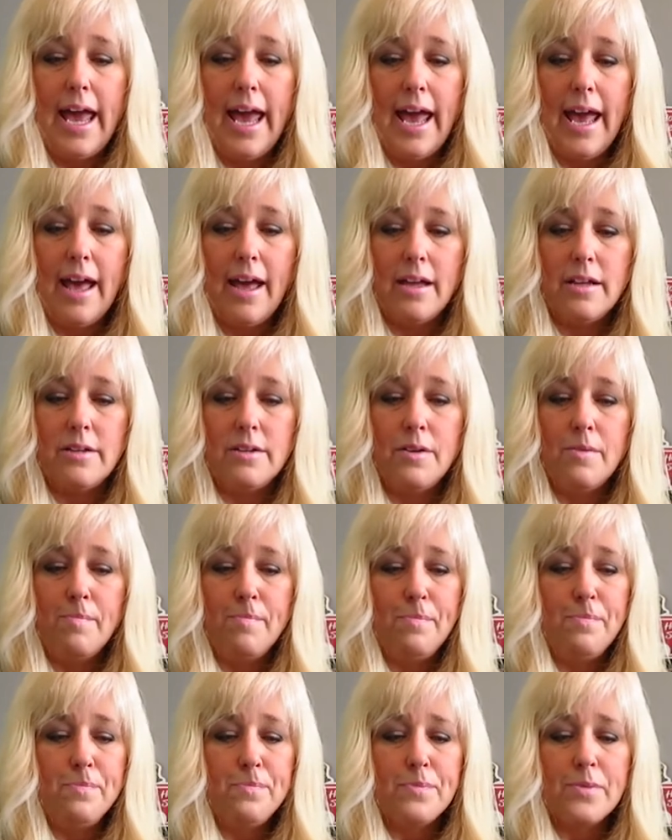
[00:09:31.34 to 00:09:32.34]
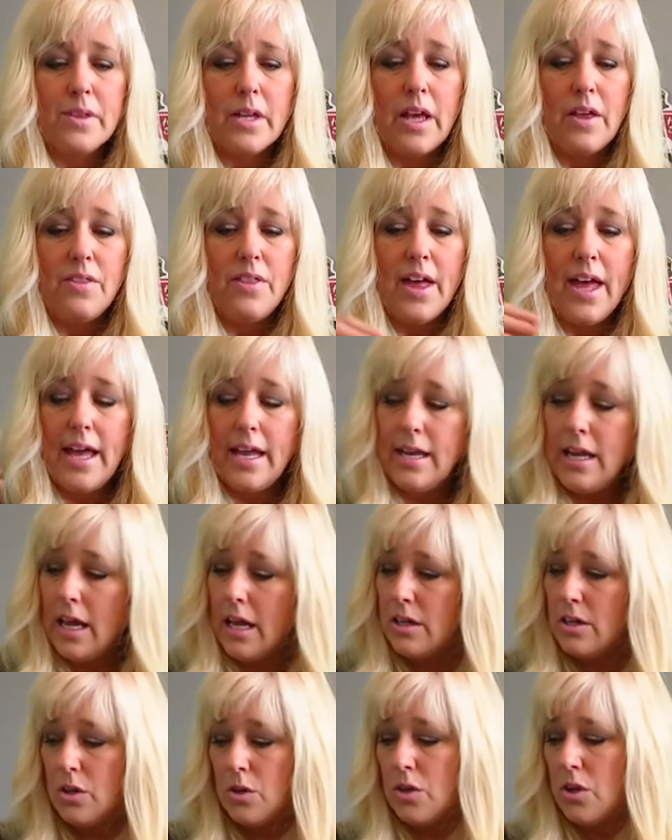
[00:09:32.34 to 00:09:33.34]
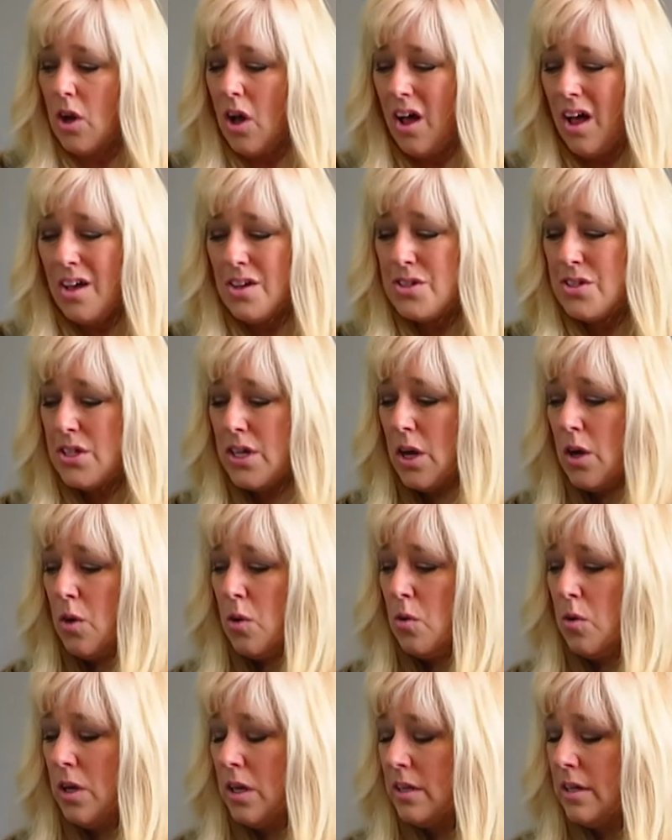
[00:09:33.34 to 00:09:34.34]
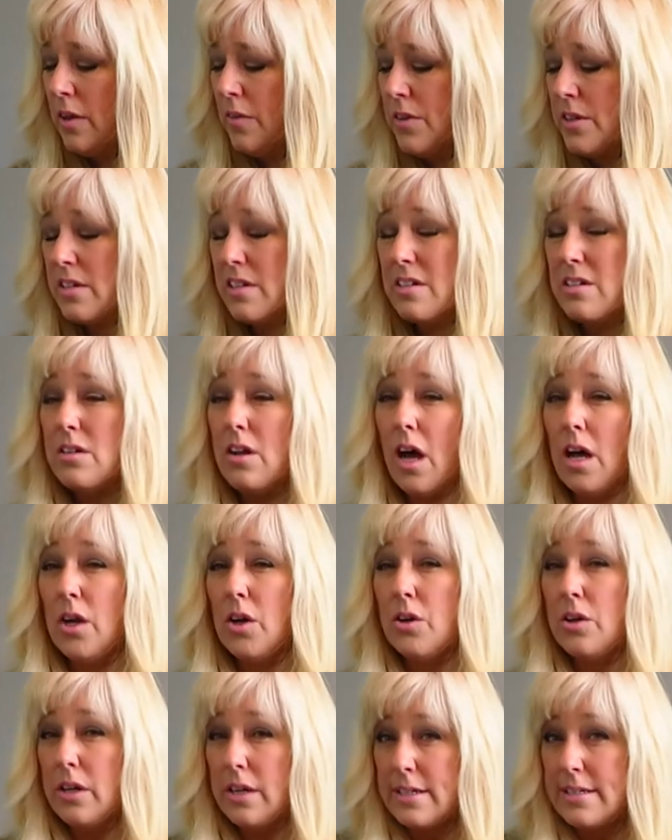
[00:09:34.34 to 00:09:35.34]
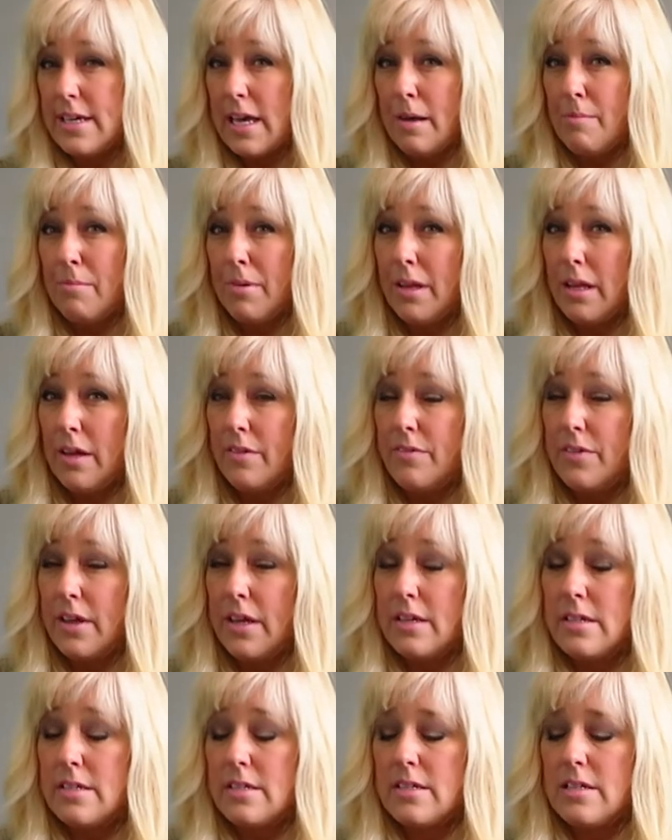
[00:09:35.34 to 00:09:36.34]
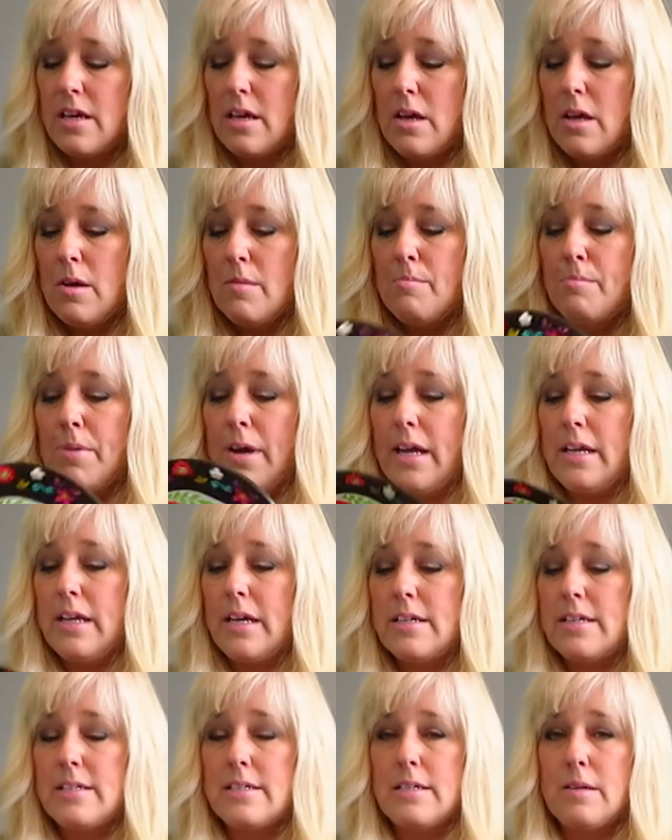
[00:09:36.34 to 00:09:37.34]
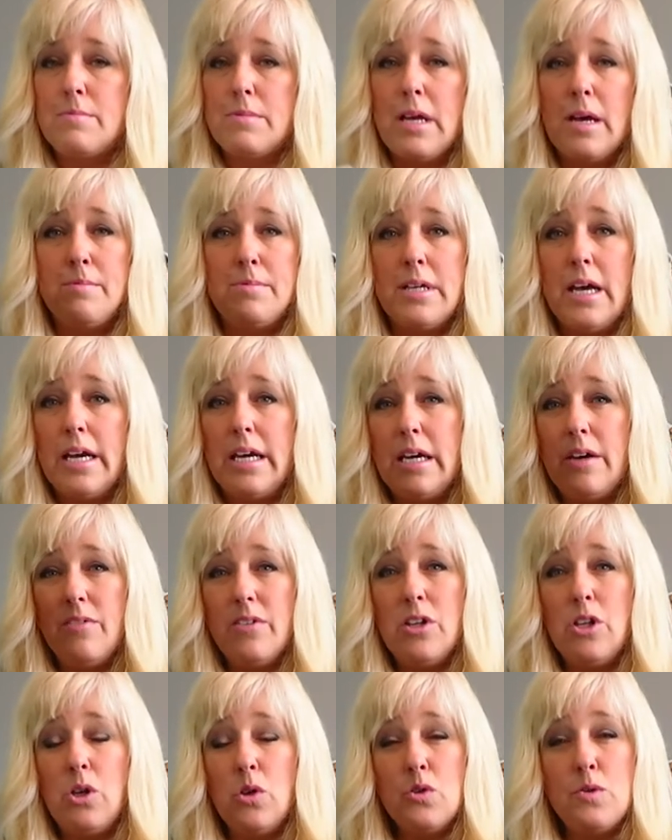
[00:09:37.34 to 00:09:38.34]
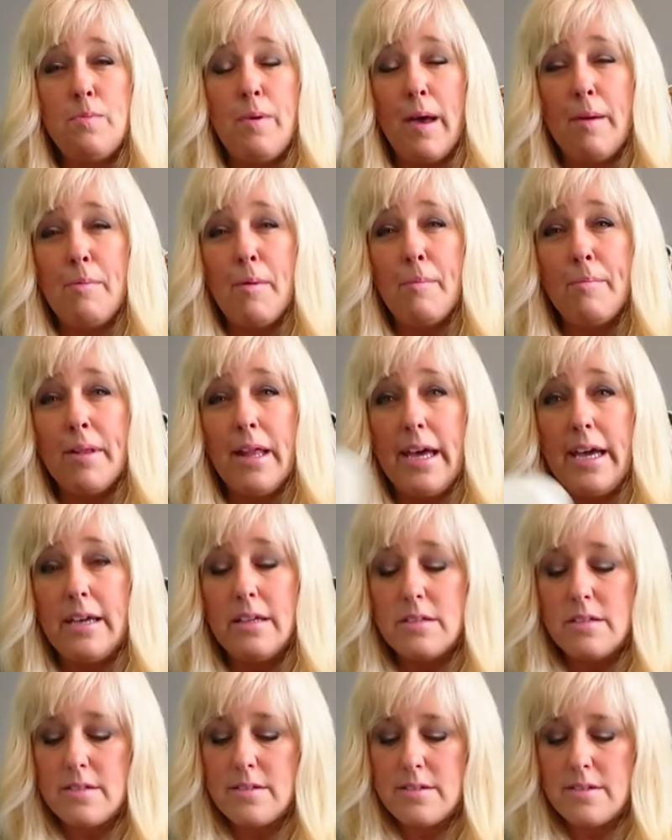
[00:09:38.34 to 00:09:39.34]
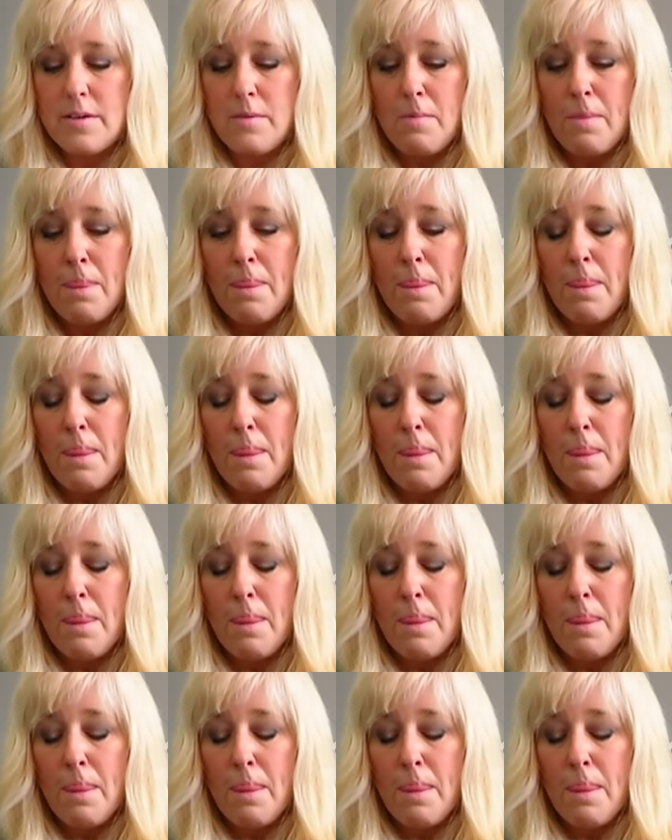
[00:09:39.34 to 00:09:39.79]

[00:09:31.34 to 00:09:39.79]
And then you could also, now this is not a good example of this, but sometimes I even use paper plates